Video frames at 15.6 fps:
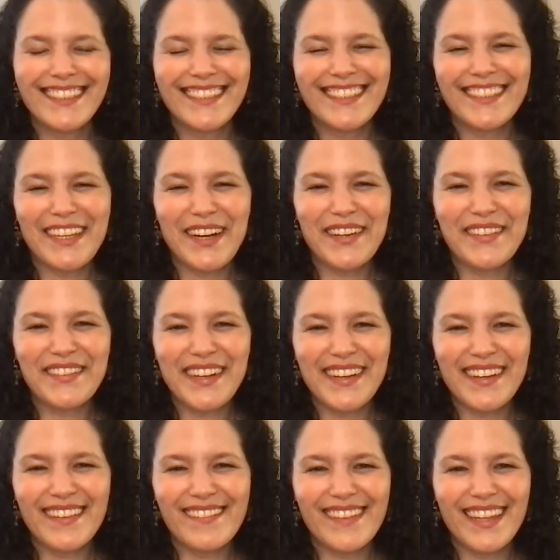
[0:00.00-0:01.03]
you know,
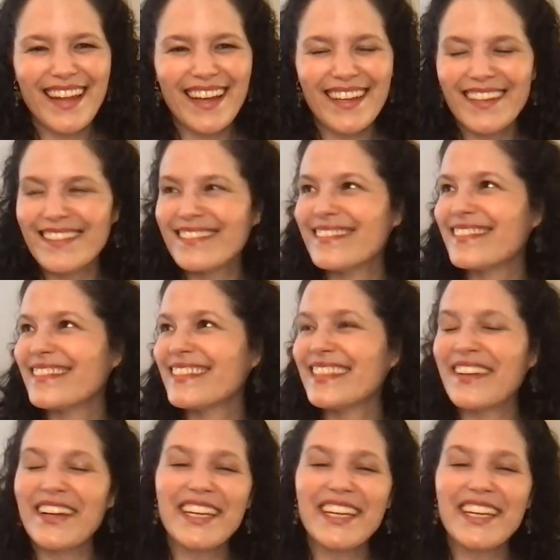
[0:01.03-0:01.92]
that I could, you know,